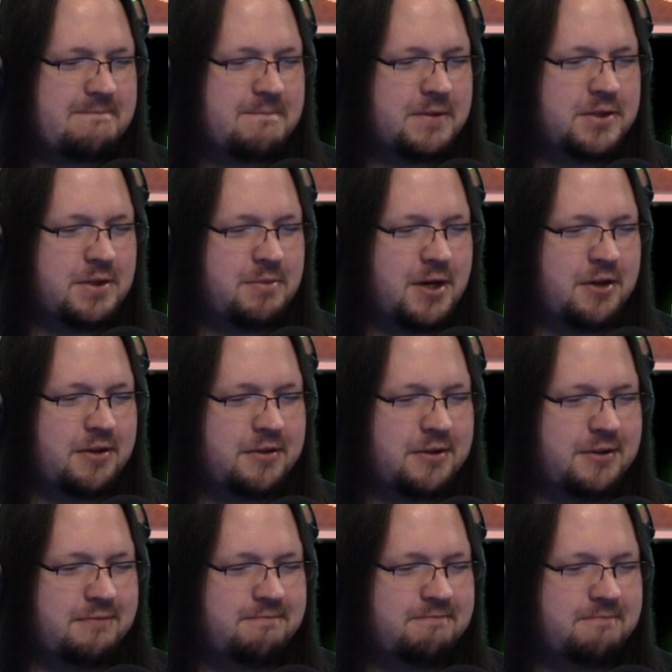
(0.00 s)
What's up,
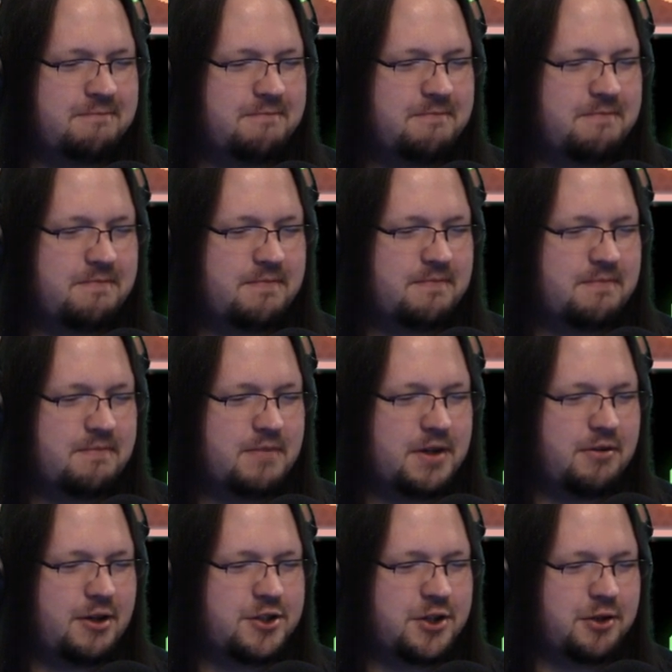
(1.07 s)
Harlequin?
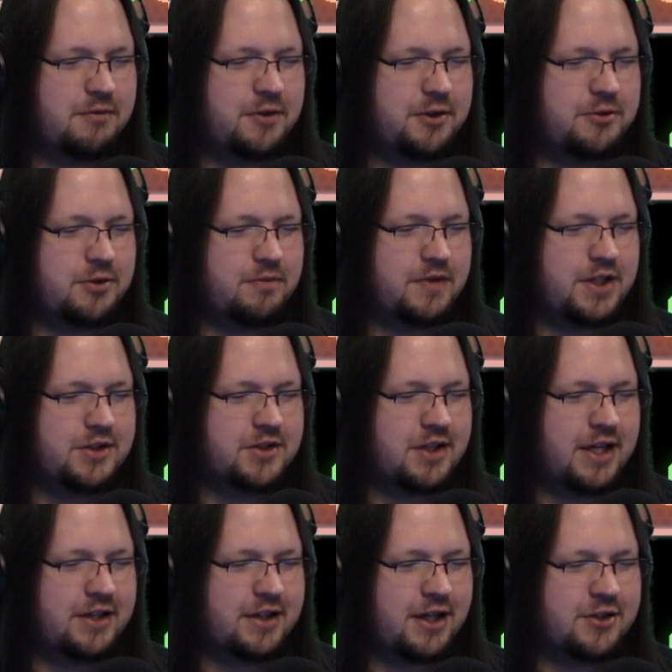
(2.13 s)
Been watching your YouTube vids,
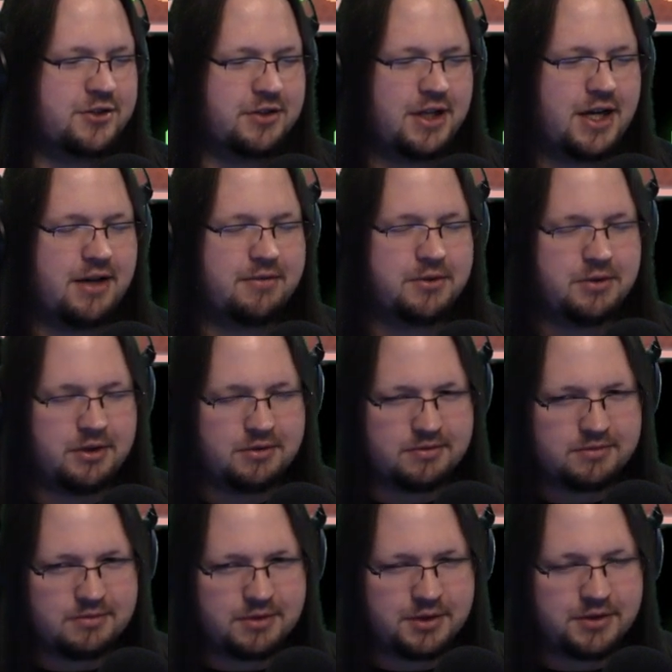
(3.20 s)
glad to catch you live. Cool.
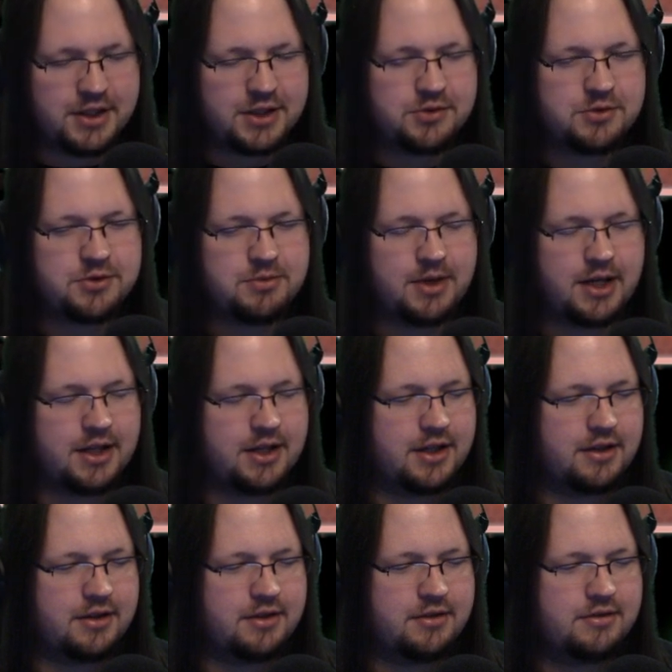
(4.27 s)
Well, thanks for swinging in.